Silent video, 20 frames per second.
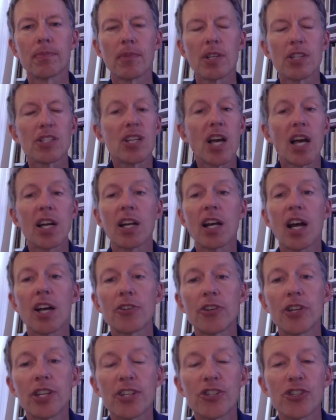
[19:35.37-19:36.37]
It's not a
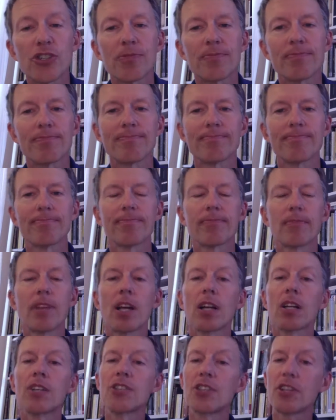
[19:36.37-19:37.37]
contradiction.
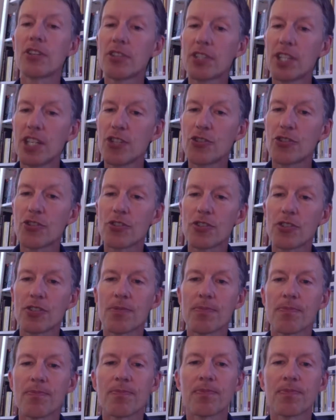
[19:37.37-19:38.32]
Consider teachers.